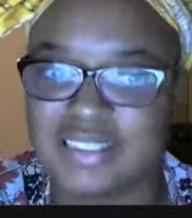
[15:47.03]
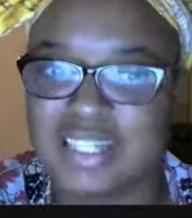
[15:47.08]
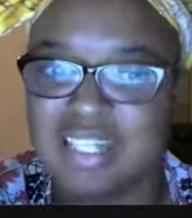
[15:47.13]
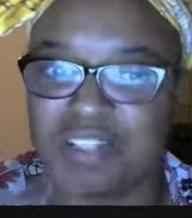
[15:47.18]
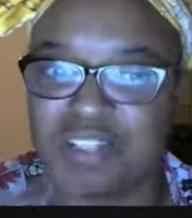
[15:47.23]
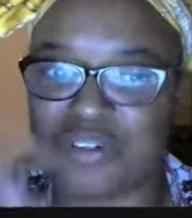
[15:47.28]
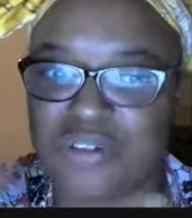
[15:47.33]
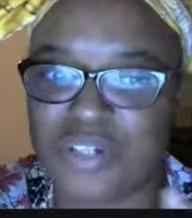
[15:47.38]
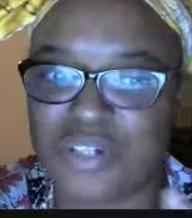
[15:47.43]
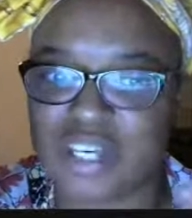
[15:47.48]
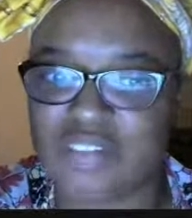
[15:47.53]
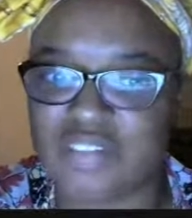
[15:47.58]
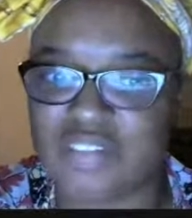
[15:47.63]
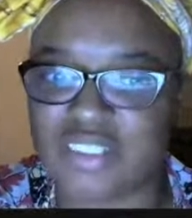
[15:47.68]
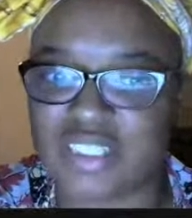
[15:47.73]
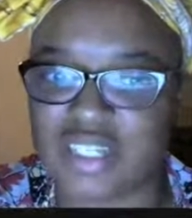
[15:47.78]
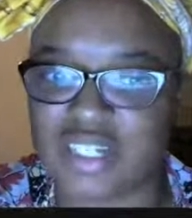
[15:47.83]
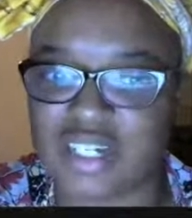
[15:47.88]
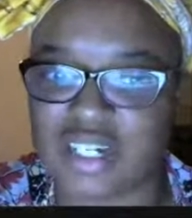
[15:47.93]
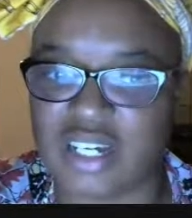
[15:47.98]
Can you give
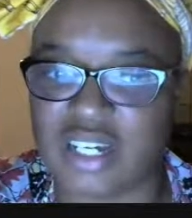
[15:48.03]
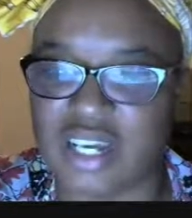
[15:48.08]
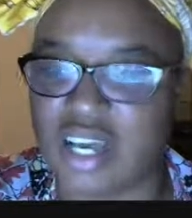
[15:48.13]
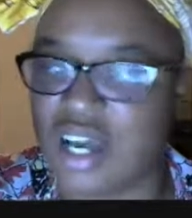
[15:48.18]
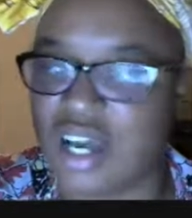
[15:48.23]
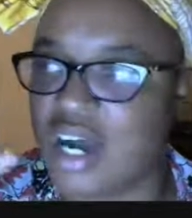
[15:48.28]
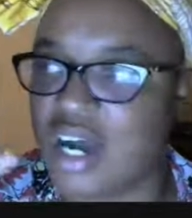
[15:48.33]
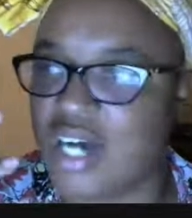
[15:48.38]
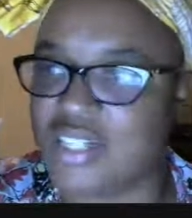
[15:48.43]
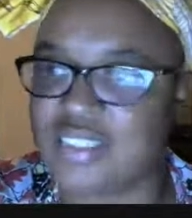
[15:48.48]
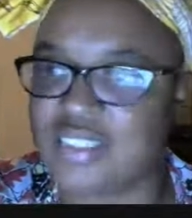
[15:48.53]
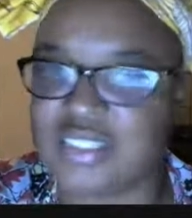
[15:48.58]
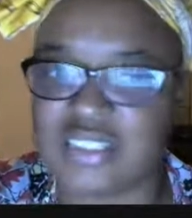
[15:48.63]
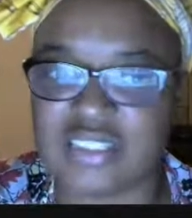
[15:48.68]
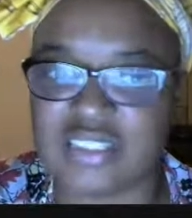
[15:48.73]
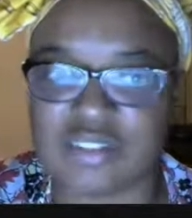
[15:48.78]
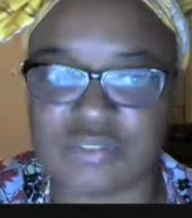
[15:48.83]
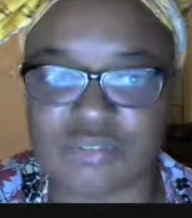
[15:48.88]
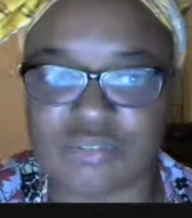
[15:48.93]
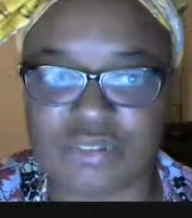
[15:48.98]
us a
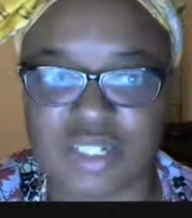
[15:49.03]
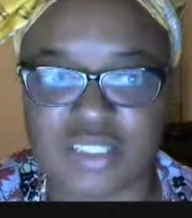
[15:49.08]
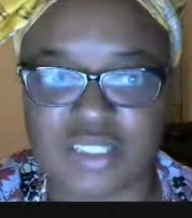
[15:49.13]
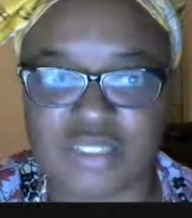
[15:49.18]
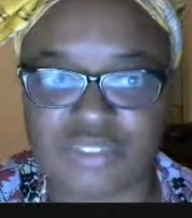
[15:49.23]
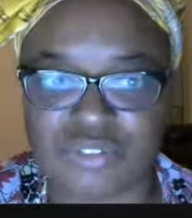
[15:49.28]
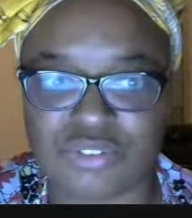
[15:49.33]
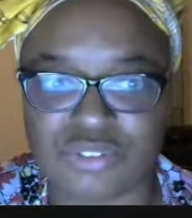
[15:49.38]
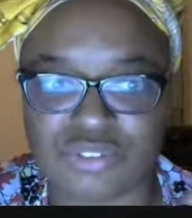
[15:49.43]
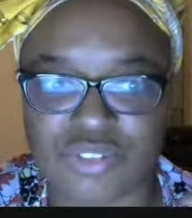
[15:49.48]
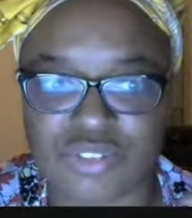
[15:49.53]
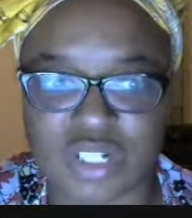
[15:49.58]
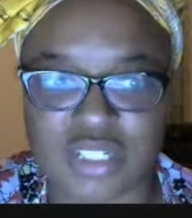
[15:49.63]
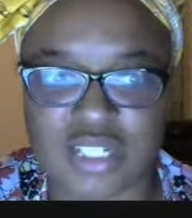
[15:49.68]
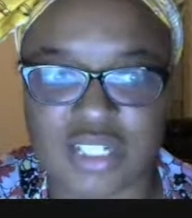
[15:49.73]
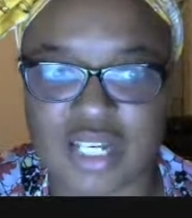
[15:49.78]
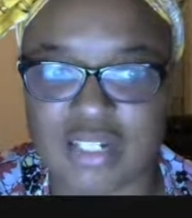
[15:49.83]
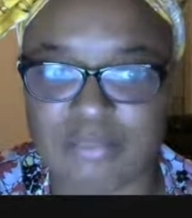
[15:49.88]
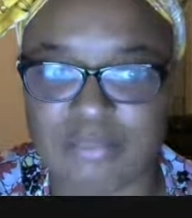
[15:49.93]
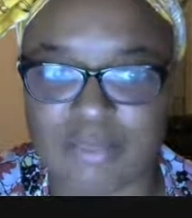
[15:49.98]
sense of what the North
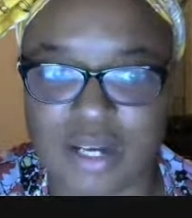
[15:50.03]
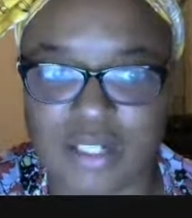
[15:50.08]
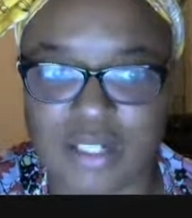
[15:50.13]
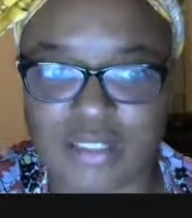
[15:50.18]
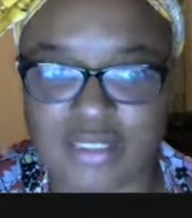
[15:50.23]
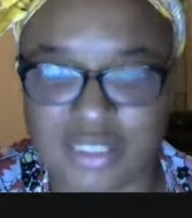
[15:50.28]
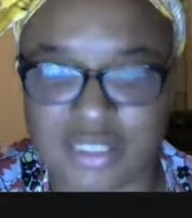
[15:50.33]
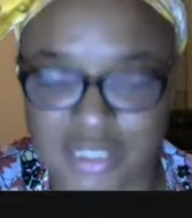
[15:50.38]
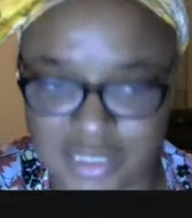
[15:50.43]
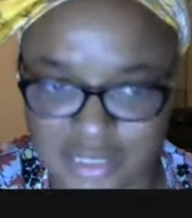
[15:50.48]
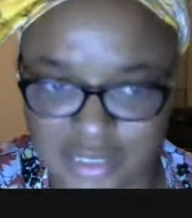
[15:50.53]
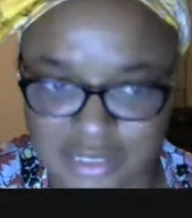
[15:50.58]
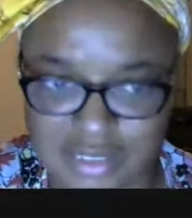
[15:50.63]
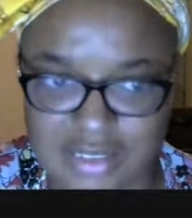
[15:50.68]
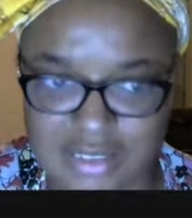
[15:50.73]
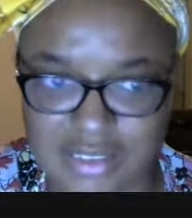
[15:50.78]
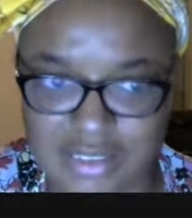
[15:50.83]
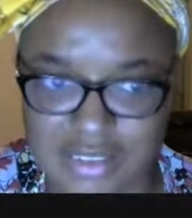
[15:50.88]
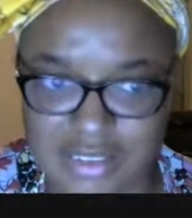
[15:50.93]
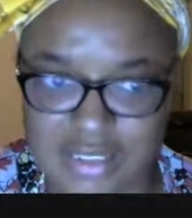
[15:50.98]
Carolina politics is
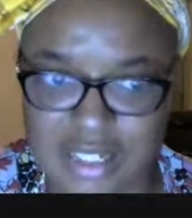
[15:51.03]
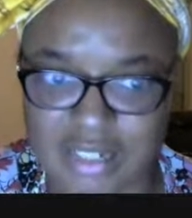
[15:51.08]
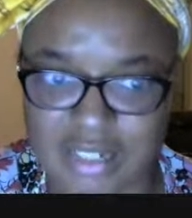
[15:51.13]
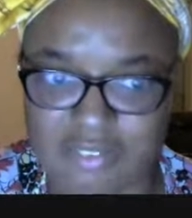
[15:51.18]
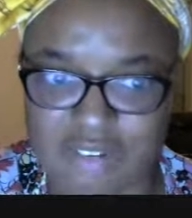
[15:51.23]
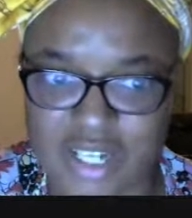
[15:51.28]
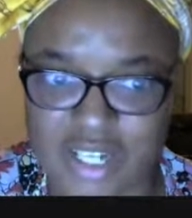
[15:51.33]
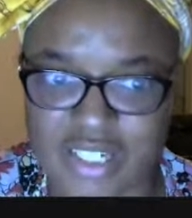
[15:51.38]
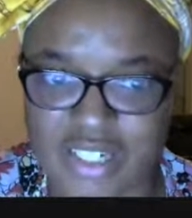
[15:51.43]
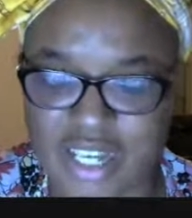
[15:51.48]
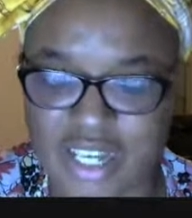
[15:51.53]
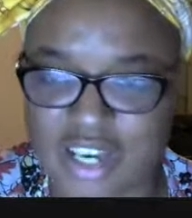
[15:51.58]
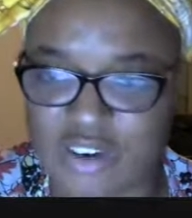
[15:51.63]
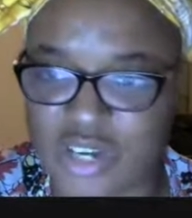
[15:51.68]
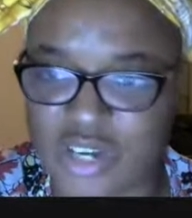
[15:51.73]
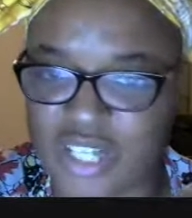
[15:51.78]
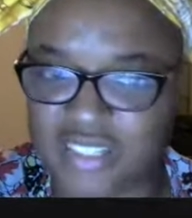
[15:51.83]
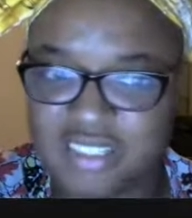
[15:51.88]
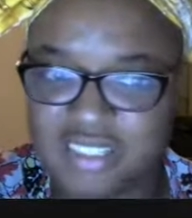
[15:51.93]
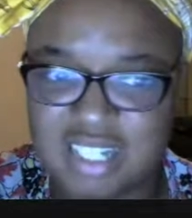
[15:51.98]
looking like right
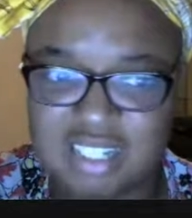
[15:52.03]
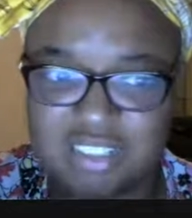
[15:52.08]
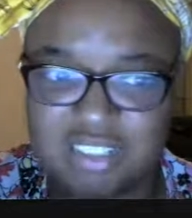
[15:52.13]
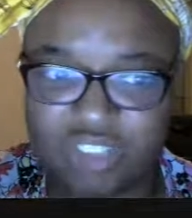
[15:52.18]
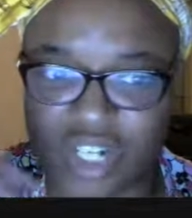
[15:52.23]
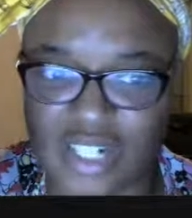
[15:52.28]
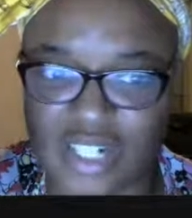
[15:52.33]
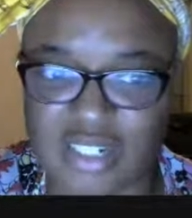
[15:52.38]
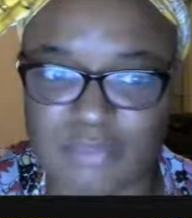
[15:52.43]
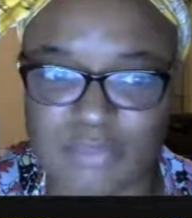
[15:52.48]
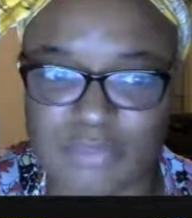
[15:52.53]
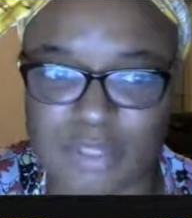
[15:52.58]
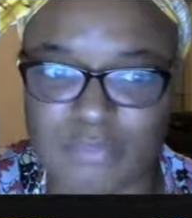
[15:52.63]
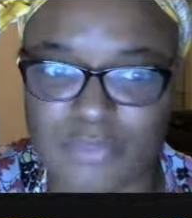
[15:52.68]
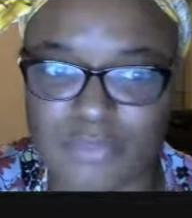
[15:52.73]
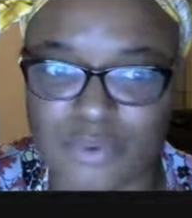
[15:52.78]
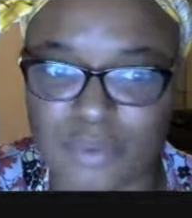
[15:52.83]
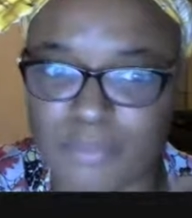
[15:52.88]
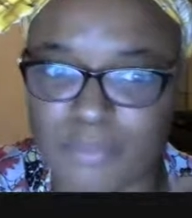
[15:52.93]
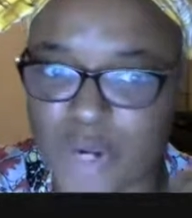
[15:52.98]
now? Is they trying to be
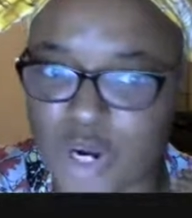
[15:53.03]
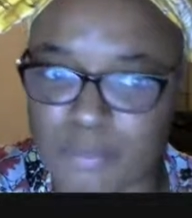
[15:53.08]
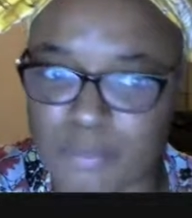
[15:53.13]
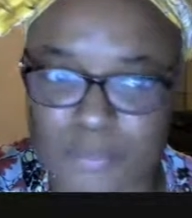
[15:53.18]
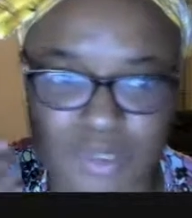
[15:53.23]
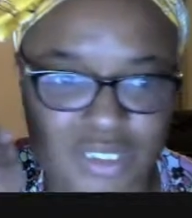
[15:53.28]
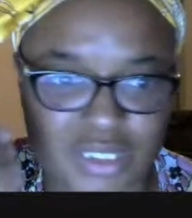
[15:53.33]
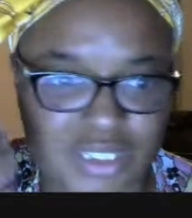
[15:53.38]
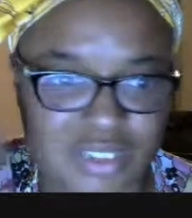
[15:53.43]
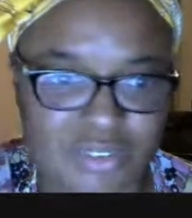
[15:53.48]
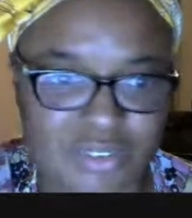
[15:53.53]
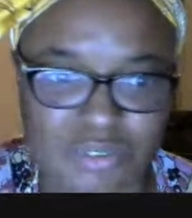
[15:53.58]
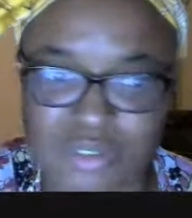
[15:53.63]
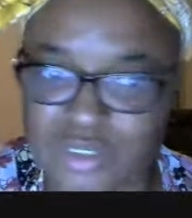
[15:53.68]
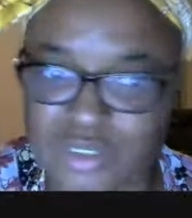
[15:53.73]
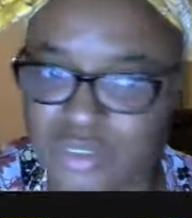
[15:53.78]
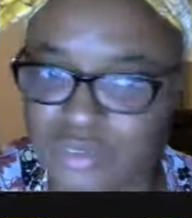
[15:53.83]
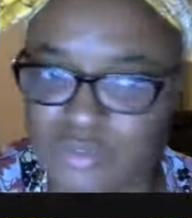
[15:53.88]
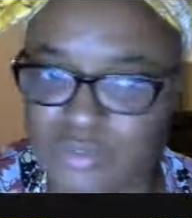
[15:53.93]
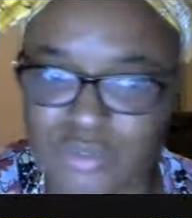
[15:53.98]
more purpley,
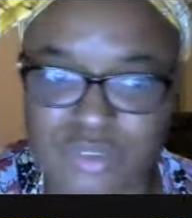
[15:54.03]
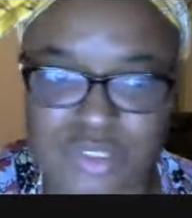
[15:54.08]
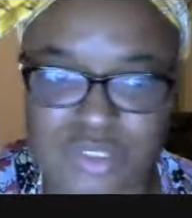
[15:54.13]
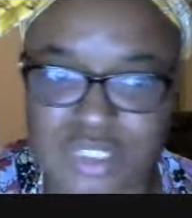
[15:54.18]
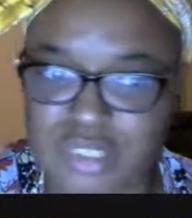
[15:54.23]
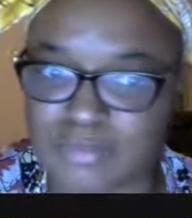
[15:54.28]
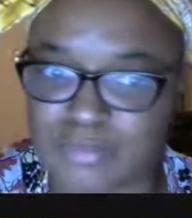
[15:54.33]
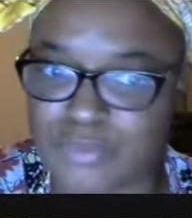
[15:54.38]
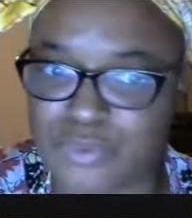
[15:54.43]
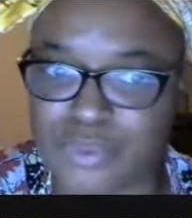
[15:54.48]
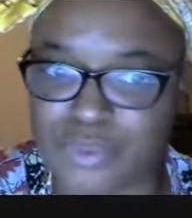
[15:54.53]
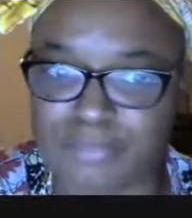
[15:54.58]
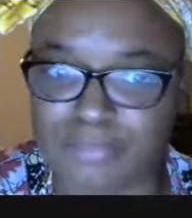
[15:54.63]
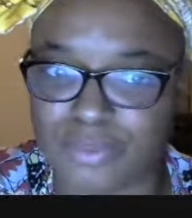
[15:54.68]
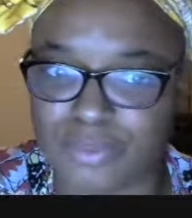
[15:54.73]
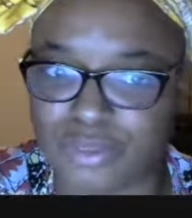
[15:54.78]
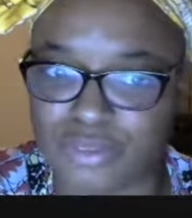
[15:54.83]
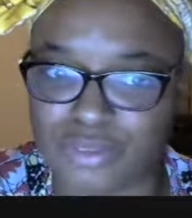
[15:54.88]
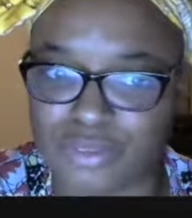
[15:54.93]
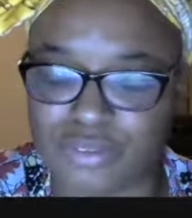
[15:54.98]
going towards more
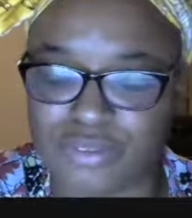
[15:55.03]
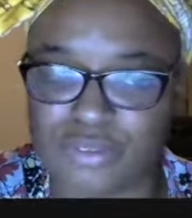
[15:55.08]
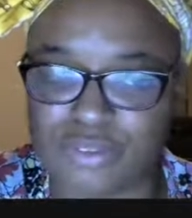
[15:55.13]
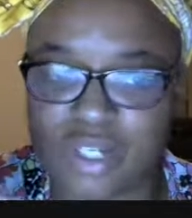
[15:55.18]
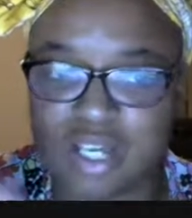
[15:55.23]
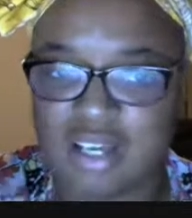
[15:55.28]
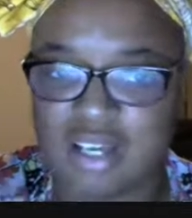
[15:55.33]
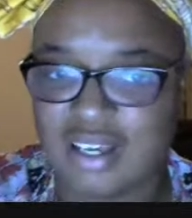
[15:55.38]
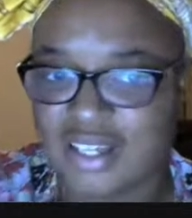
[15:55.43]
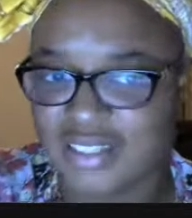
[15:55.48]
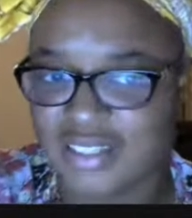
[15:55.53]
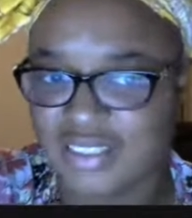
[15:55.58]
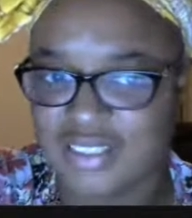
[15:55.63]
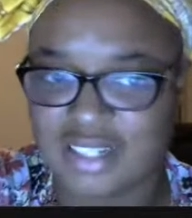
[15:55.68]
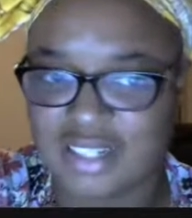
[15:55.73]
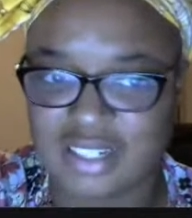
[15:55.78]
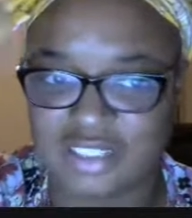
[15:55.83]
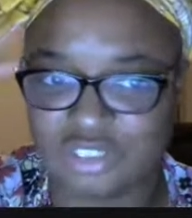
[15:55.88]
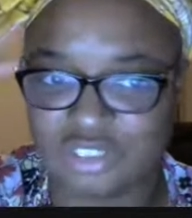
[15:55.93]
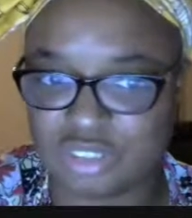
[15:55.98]
blue? Is it
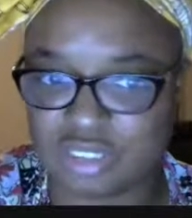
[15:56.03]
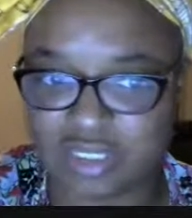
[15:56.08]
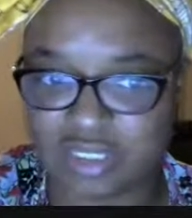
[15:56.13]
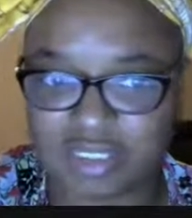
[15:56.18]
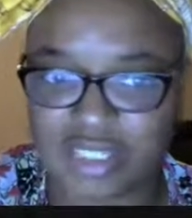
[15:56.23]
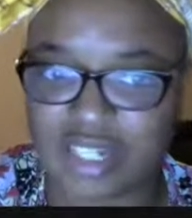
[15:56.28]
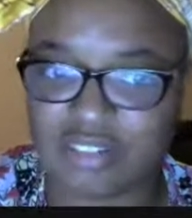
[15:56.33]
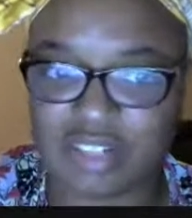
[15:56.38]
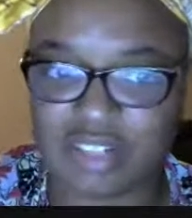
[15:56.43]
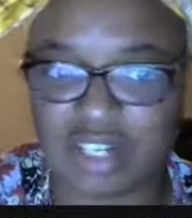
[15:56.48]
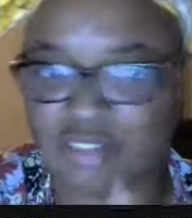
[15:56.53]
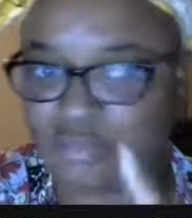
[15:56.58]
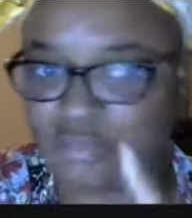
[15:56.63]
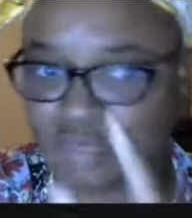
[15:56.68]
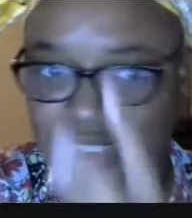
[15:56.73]
like trickling down now?